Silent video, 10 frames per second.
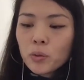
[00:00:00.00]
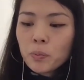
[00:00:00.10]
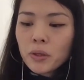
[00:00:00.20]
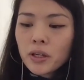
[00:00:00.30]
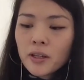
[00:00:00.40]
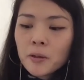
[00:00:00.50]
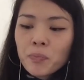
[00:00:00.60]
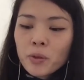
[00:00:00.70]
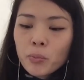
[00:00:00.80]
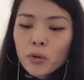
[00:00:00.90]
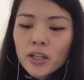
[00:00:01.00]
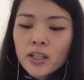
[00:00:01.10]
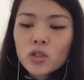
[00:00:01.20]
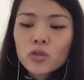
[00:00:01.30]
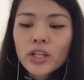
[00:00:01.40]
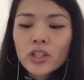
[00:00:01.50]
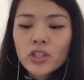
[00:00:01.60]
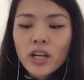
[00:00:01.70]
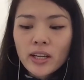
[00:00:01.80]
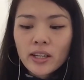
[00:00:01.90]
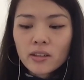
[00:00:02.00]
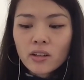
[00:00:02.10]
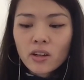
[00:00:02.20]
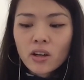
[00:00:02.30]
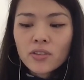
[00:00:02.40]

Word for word: would be putting a straitjacket